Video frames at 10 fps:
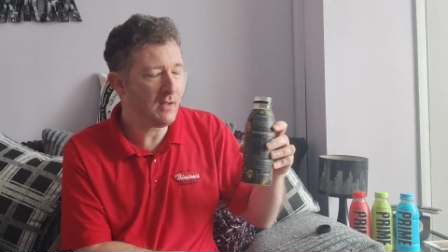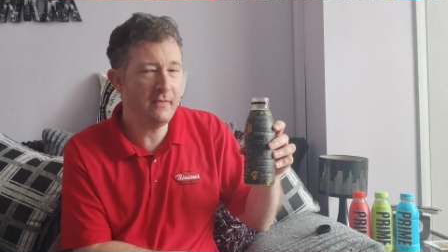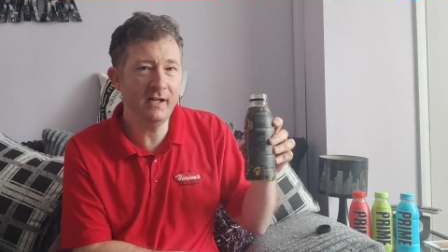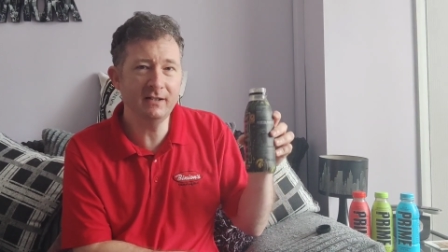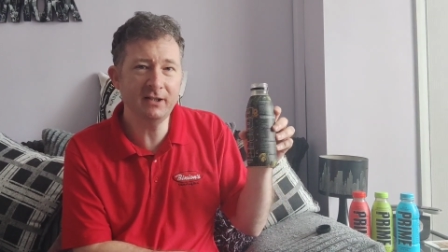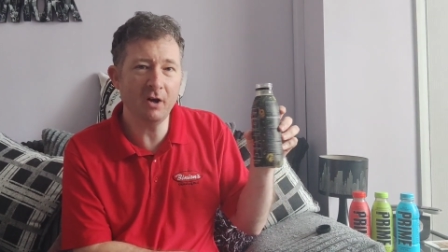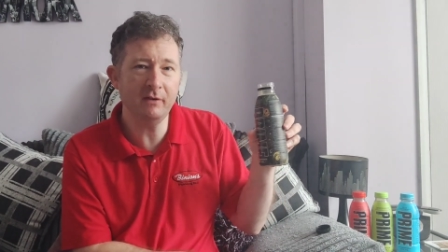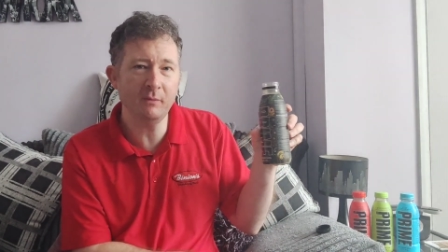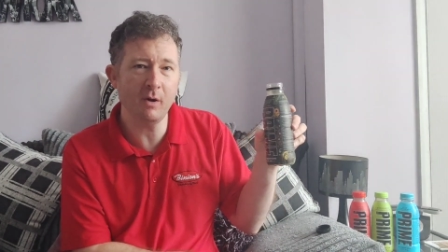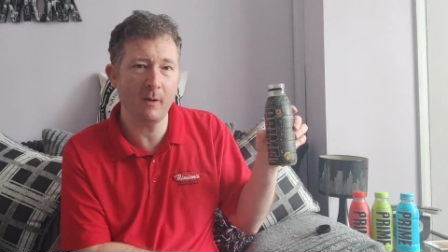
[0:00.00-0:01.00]
I think it's the
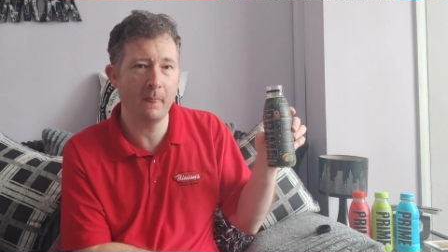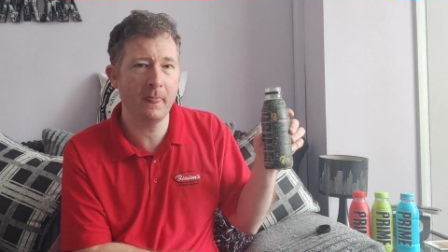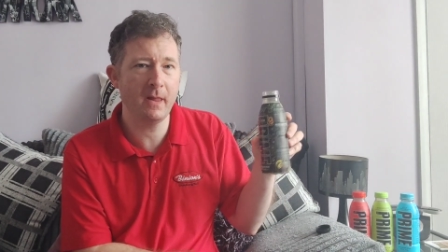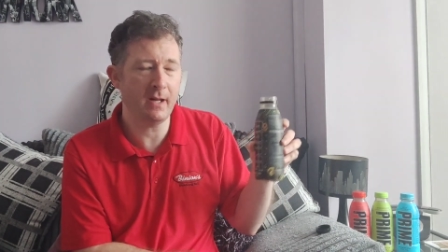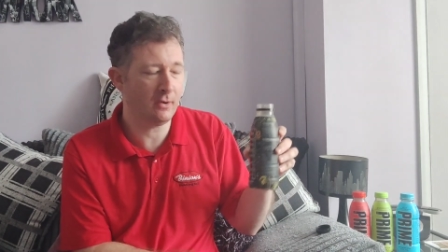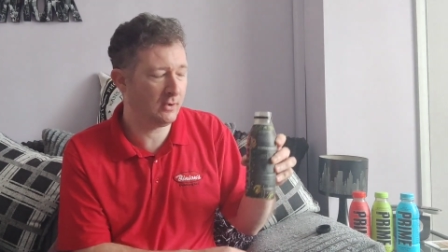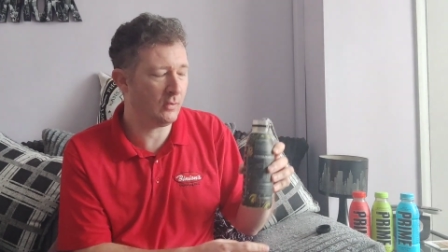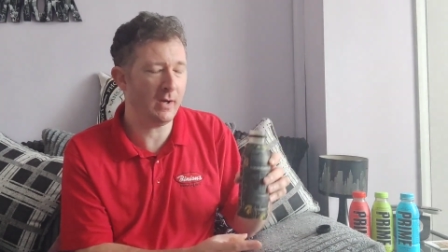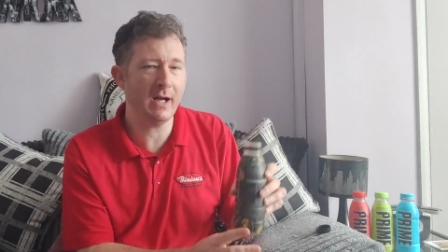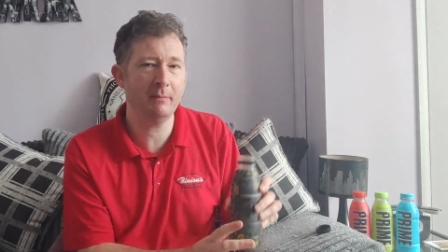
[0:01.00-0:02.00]
only one that I could
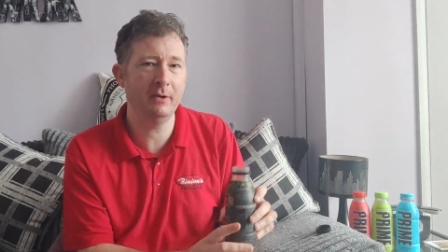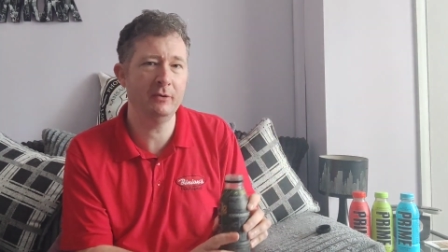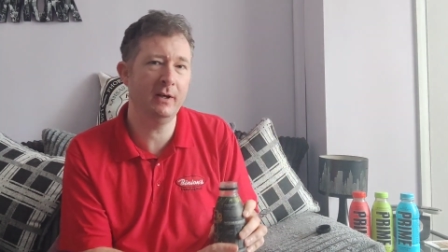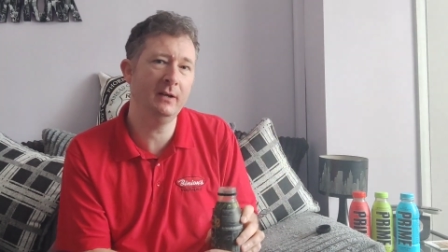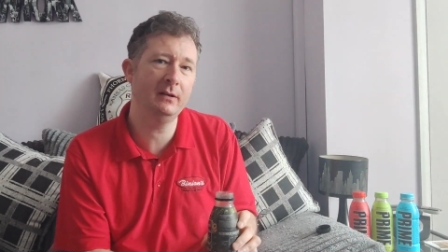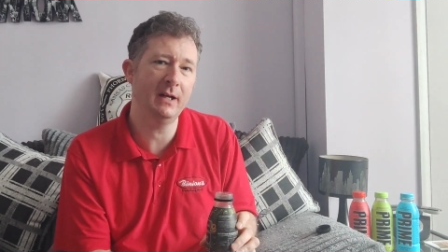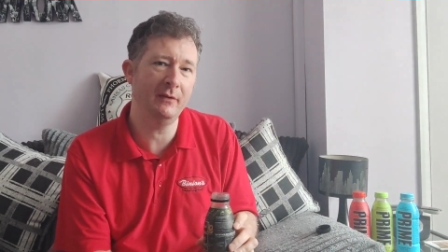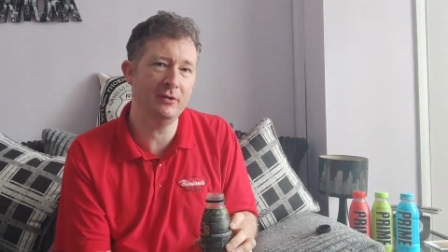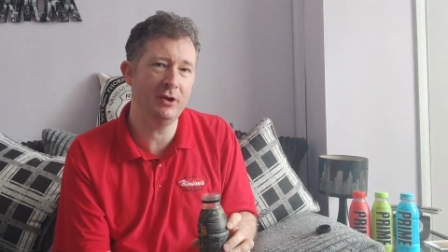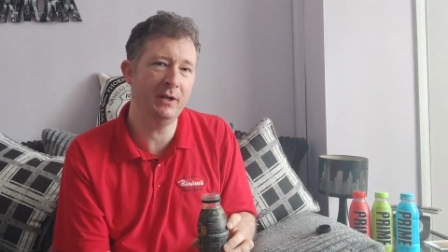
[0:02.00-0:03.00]
quite happily drink
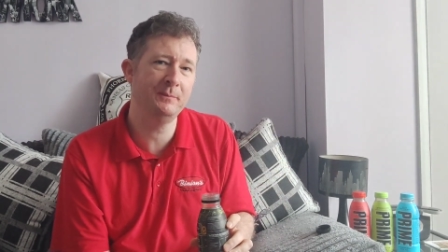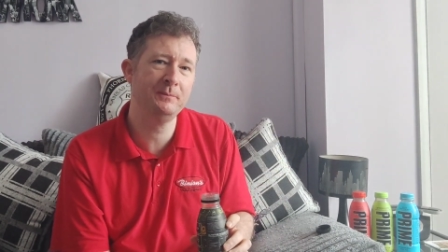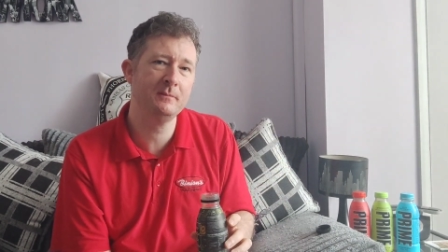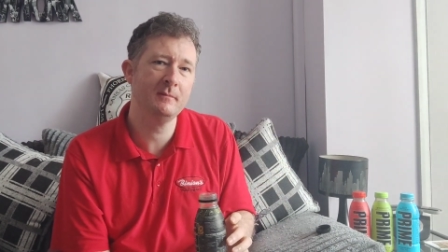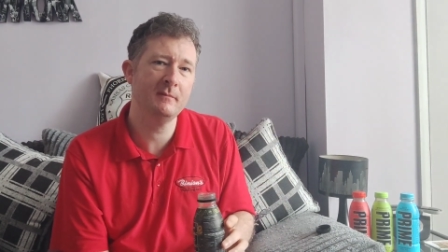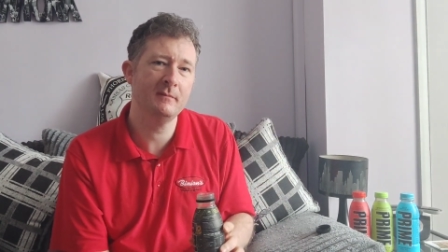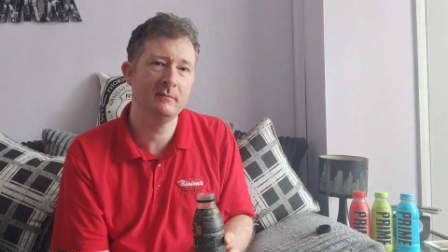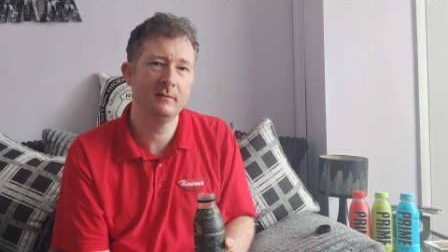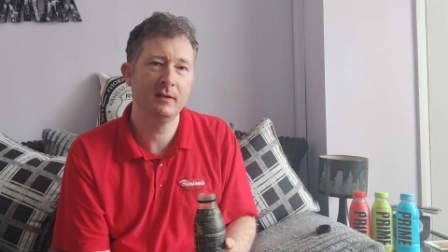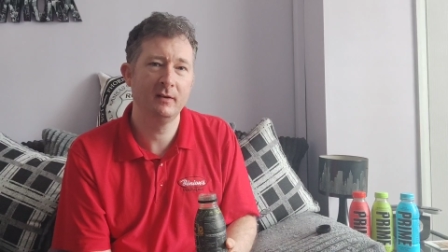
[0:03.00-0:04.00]
down the gym.
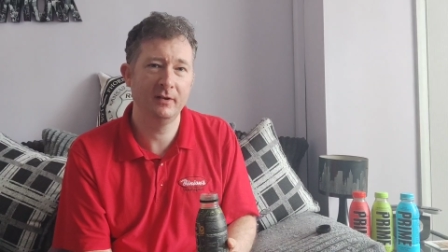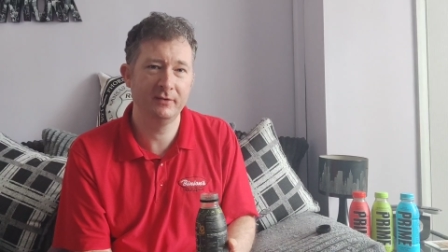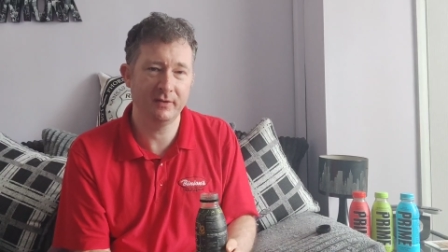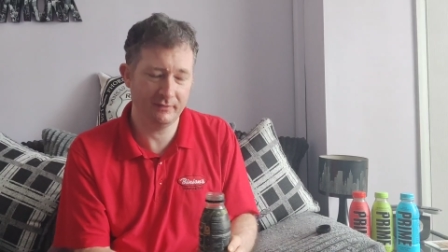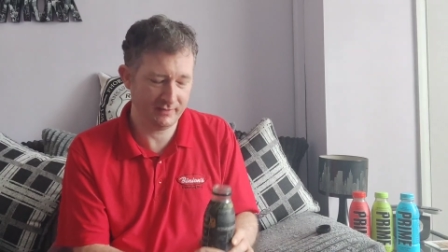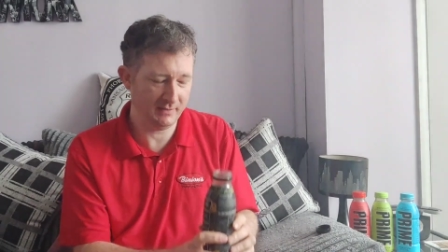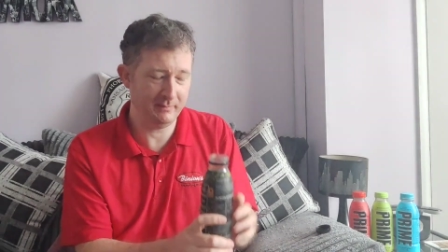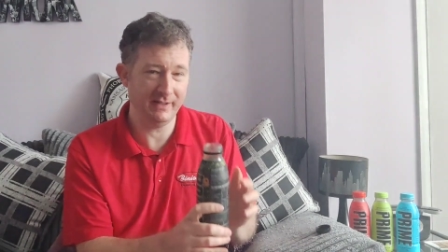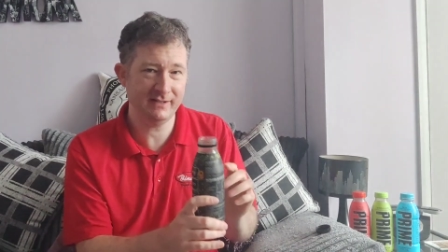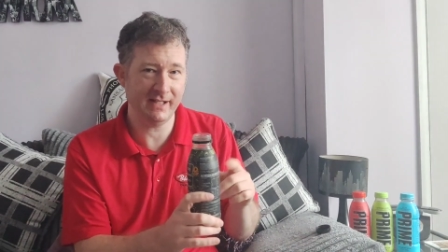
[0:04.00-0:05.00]
Because obviously
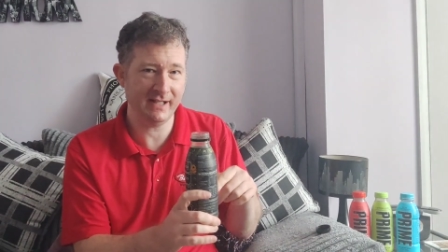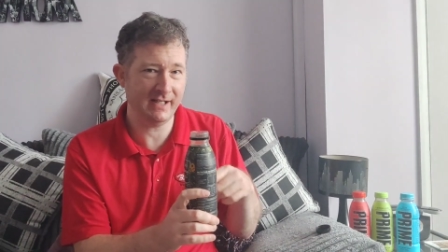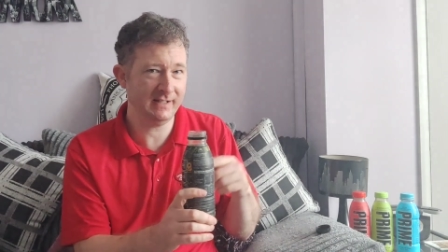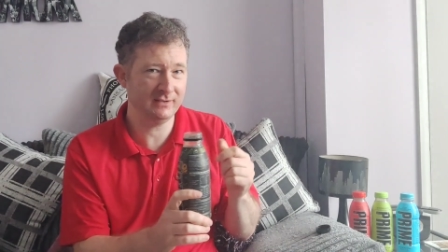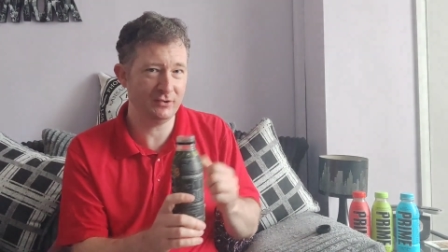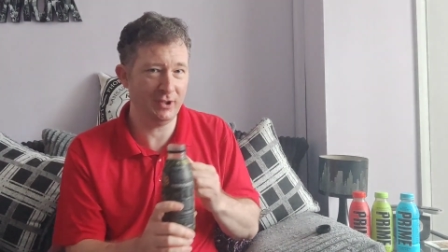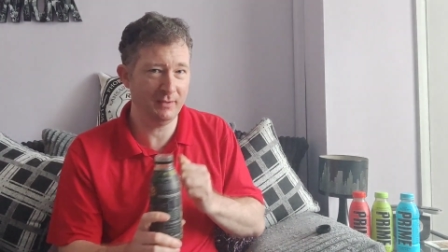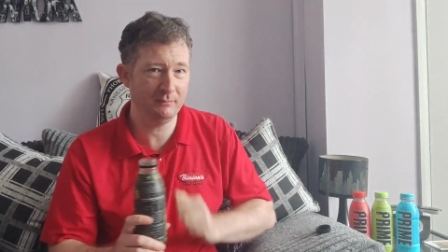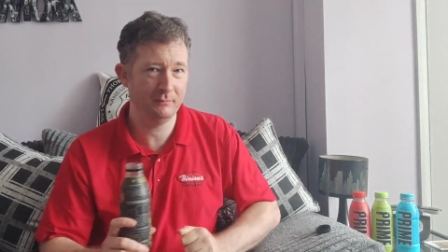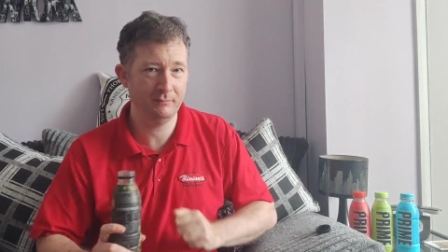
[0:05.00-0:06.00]
B C A As,
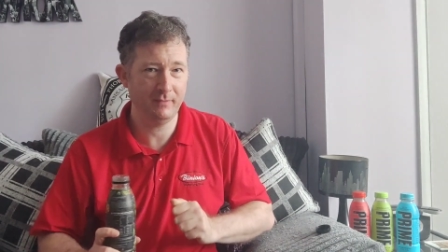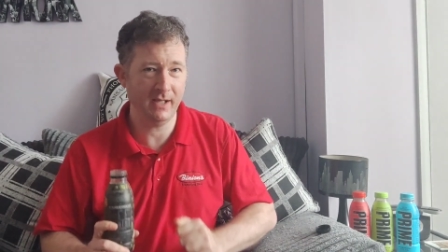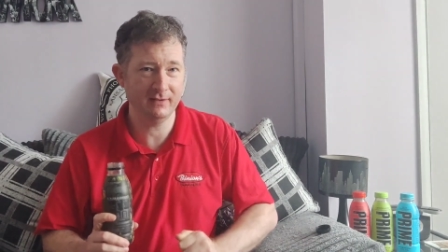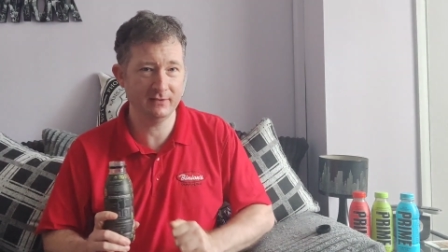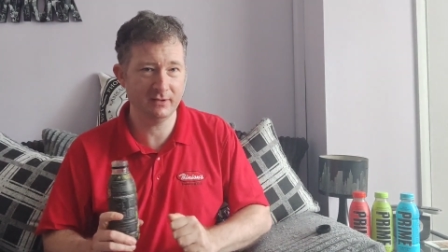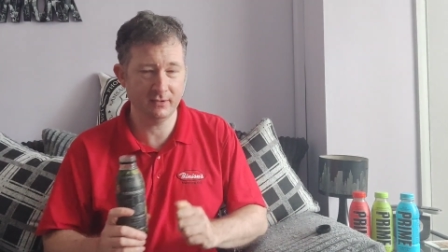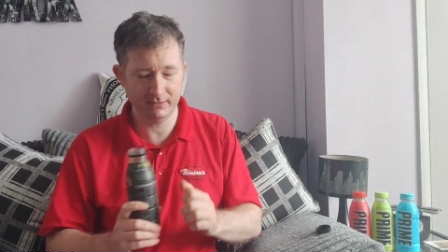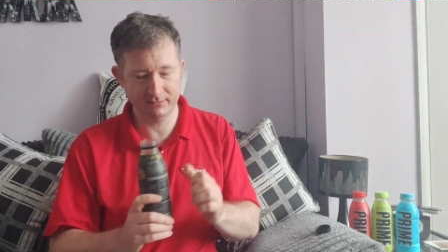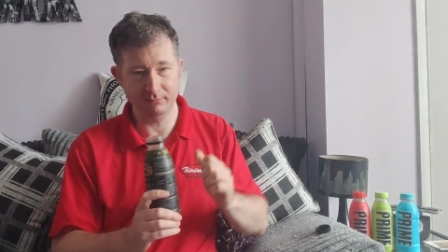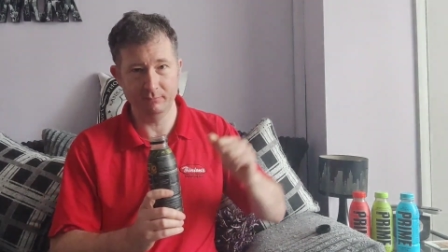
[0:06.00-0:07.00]
gym,
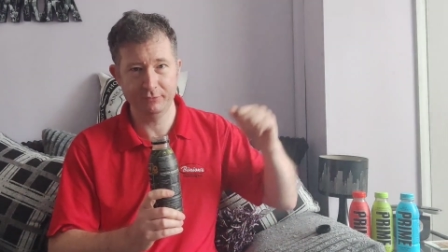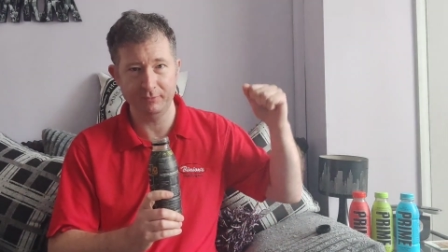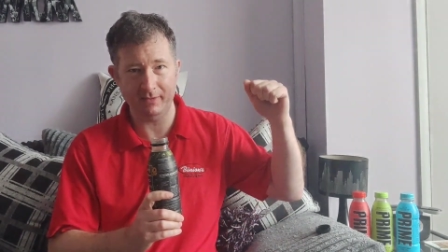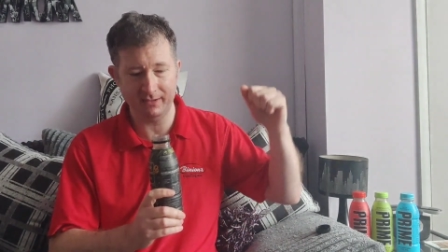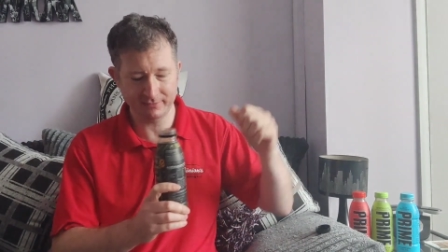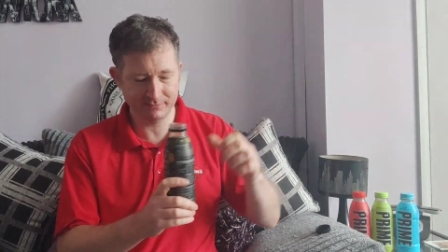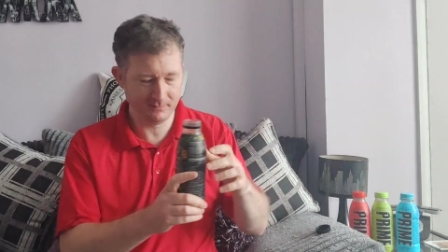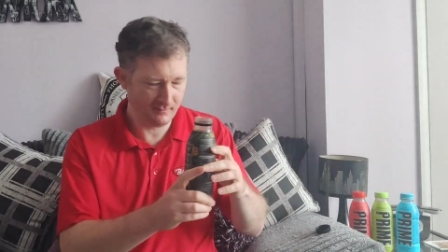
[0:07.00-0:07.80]
exercise, muscle mass.